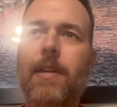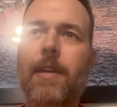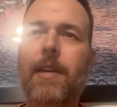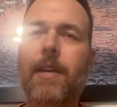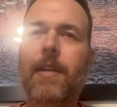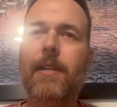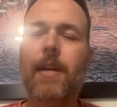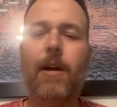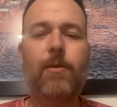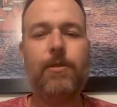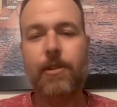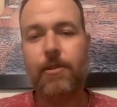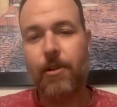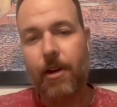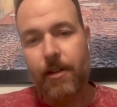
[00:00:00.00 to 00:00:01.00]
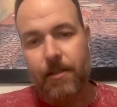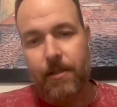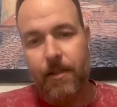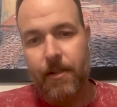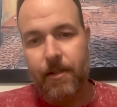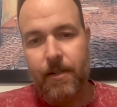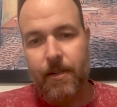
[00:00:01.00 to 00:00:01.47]
and I was
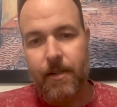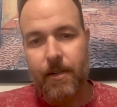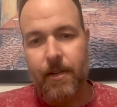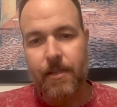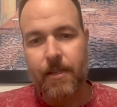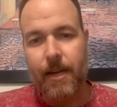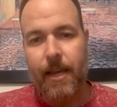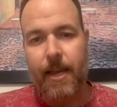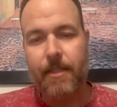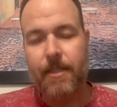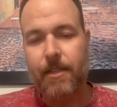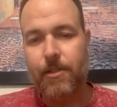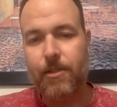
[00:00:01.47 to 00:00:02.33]
exhausted because I had